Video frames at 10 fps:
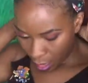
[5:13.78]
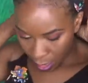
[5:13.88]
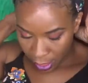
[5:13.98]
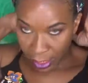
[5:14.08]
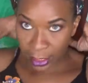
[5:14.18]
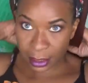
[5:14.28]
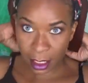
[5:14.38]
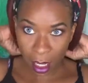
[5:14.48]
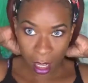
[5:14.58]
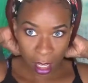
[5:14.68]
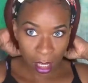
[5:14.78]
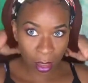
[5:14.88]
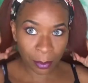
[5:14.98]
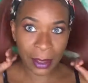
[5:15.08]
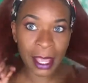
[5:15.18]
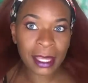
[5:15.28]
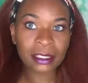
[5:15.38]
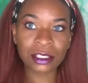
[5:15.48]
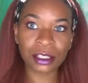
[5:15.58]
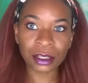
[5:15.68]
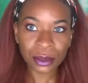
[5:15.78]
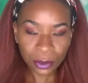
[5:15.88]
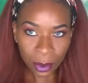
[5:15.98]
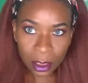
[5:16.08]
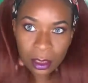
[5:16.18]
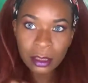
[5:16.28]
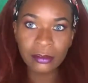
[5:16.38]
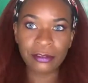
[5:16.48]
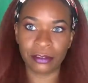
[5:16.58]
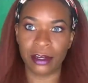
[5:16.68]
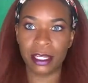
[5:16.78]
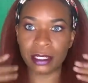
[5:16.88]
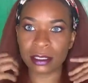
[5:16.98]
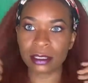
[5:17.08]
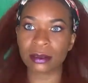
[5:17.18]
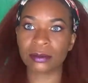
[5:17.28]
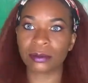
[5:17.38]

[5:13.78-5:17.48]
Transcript: And all back to the front.